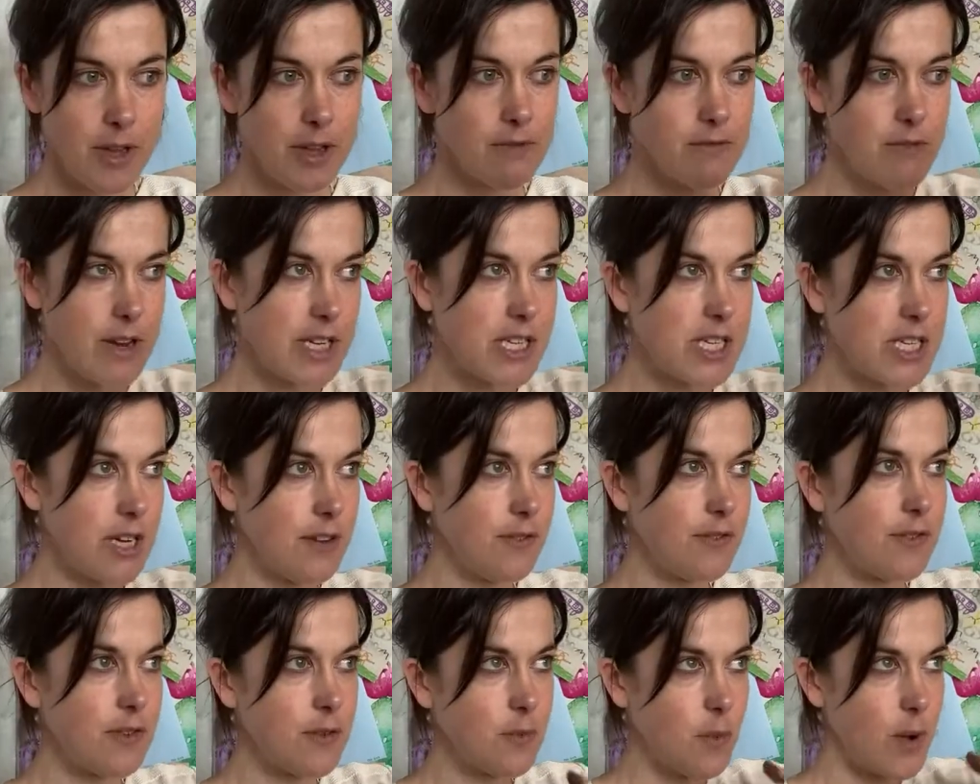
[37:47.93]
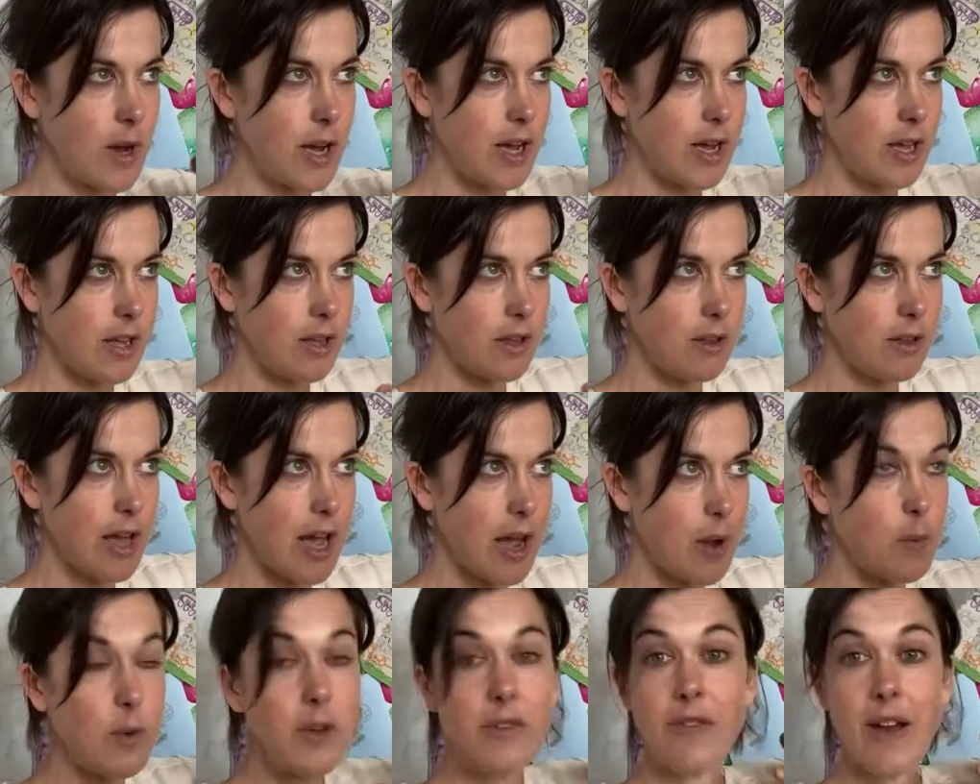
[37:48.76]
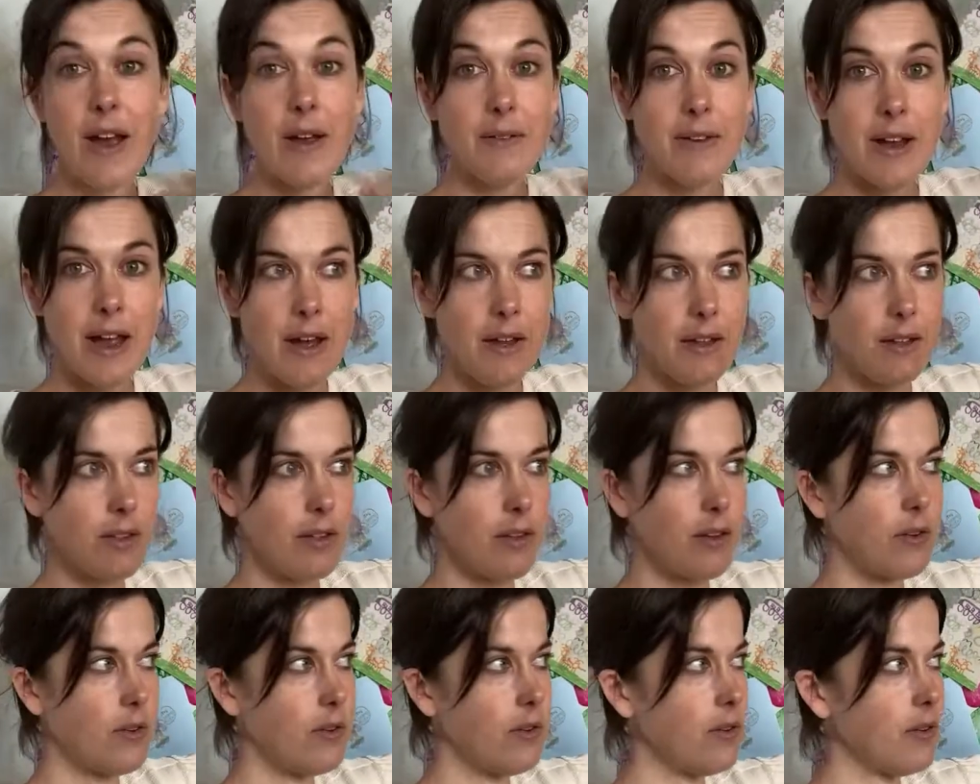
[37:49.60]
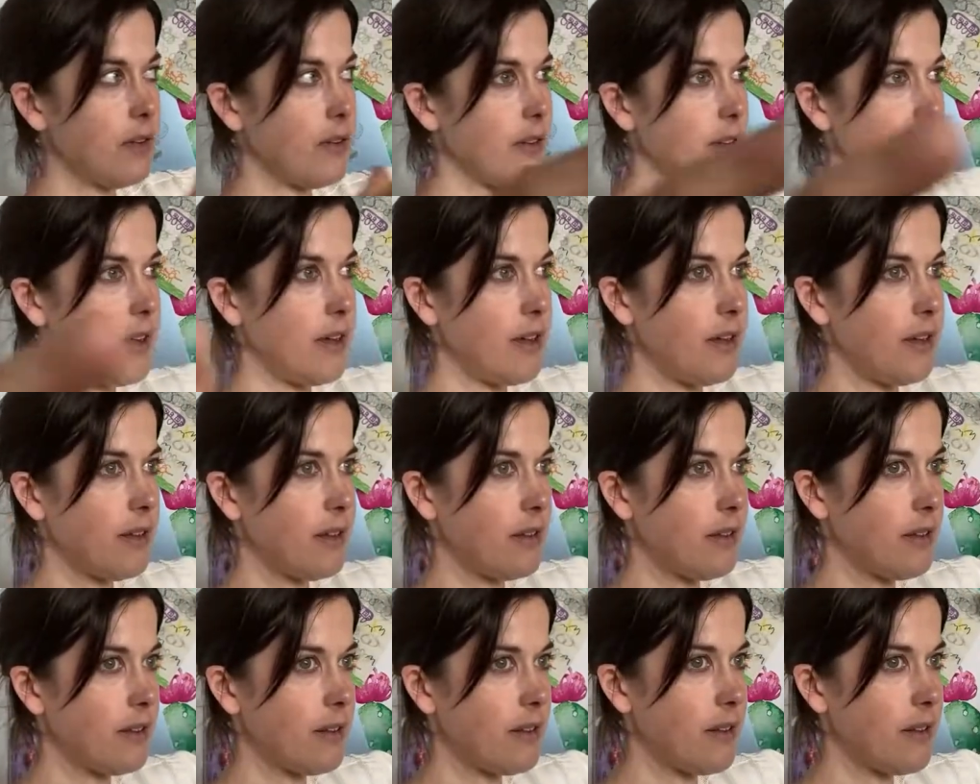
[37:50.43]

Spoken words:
Redshift, how we found out that all the